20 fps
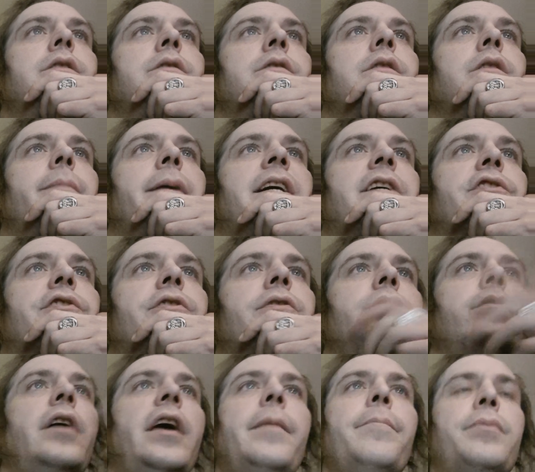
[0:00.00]

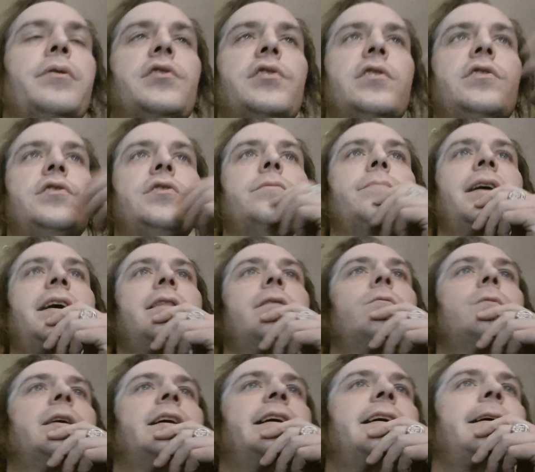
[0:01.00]
Lamashtu. And pazuzu, by the
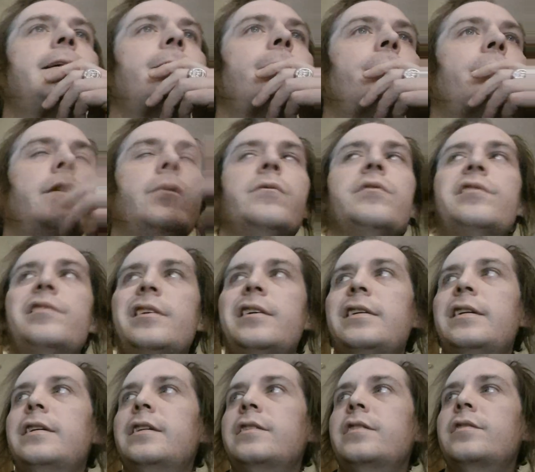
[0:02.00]
way, there was
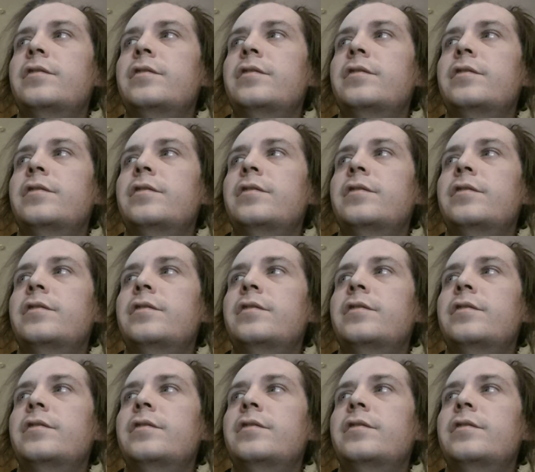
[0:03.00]
a